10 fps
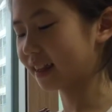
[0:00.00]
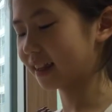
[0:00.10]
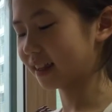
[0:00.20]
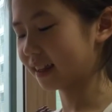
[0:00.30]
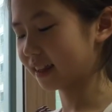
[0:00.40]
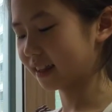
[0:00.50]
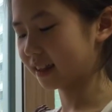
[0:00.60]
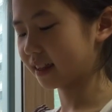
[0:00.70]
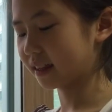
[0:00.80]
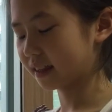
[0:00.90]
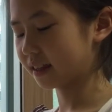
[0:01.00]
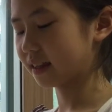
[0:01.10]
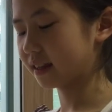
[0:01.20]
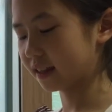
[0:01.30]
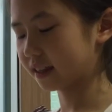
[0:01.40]
Pen, that's
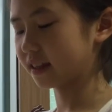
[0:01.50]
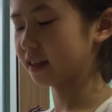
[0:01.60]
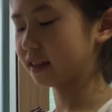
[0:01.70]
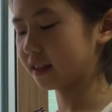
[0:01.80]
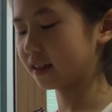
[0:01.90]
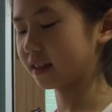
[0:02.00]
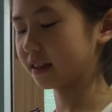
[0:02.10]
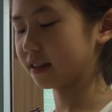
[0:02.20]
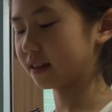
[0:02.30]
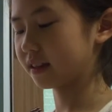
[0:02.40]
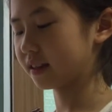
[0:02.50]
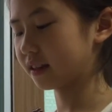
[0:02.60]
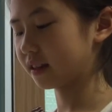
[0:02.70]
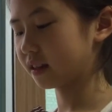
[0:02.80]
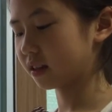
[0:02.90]
right. He has a
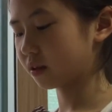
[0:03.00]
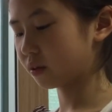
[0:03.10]
pen